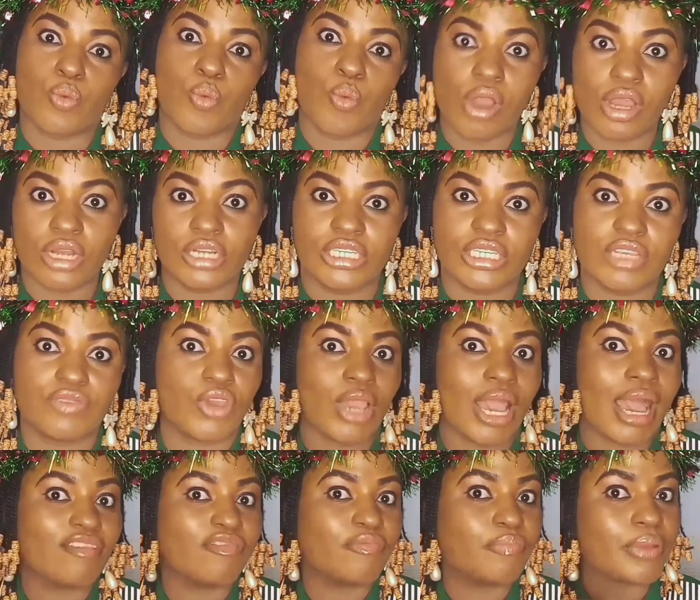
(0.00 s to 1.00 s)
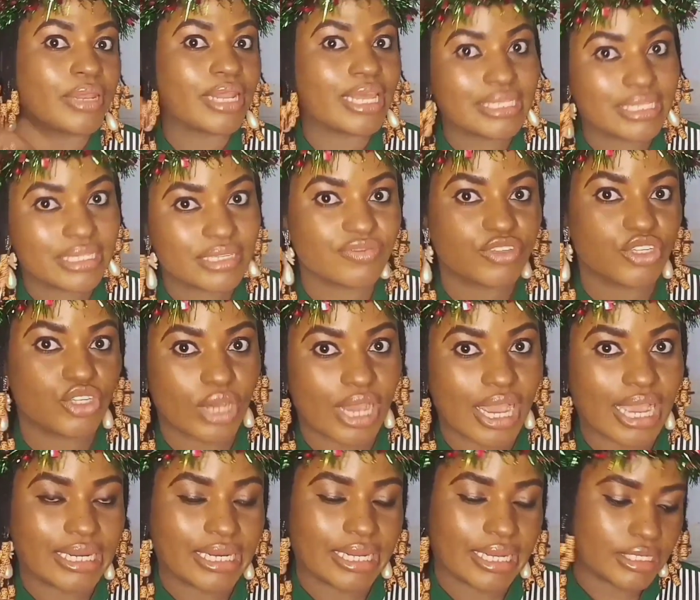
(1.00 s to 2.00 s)
once if you have plenty video
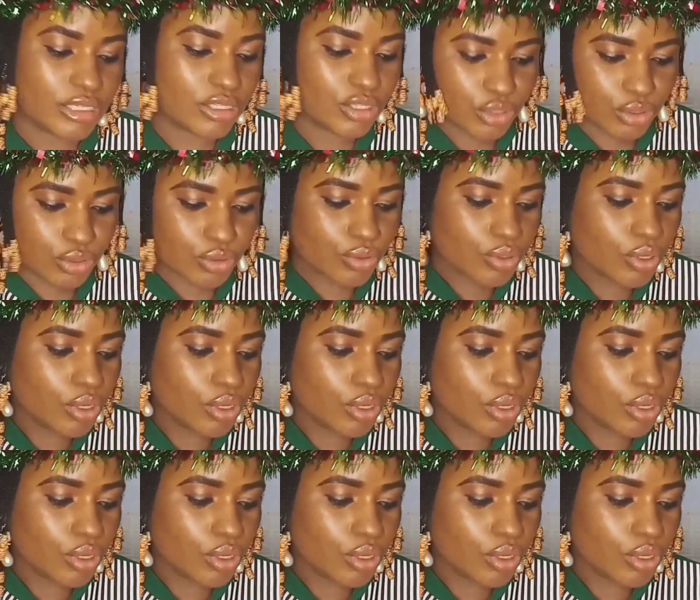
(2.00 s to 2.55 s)
ideas to do.